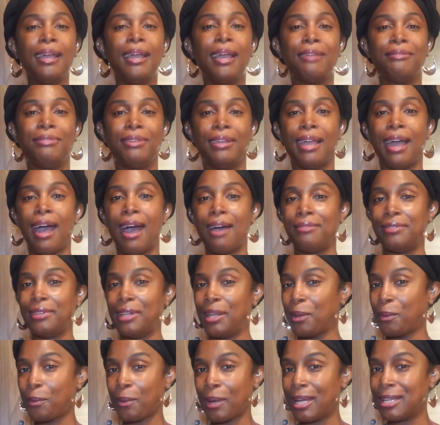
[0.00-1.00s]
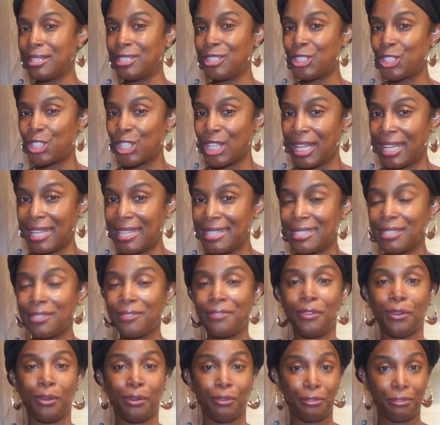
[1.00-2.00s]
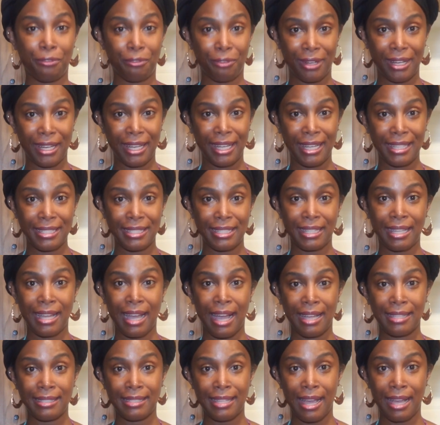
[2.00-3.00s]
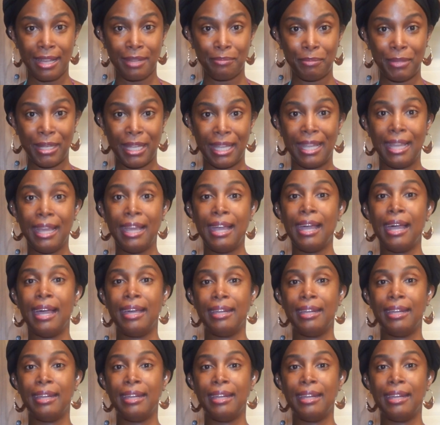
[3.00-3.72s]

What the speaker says: If you have any questions, feel free to contact me